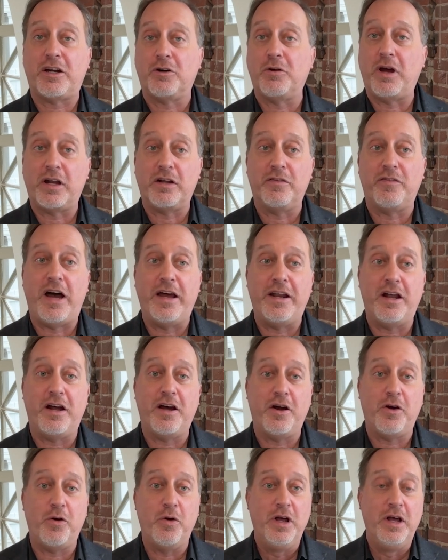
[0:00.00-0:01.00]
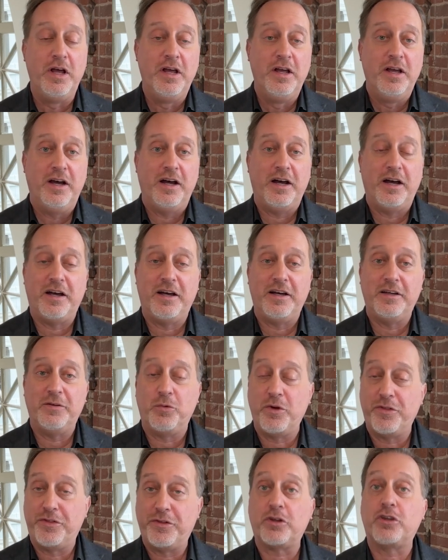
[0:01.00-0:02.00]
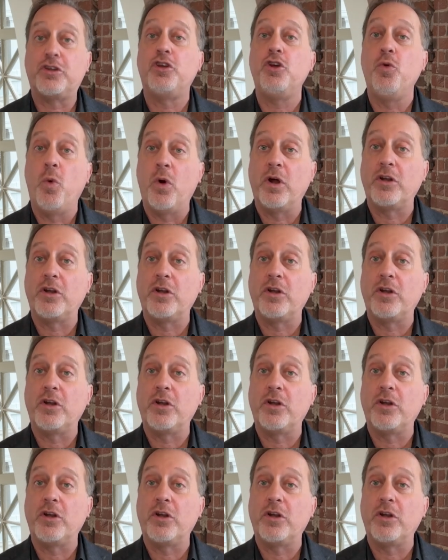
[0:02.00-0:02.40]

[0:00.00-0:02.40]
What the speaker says: out of Idaho with their Q1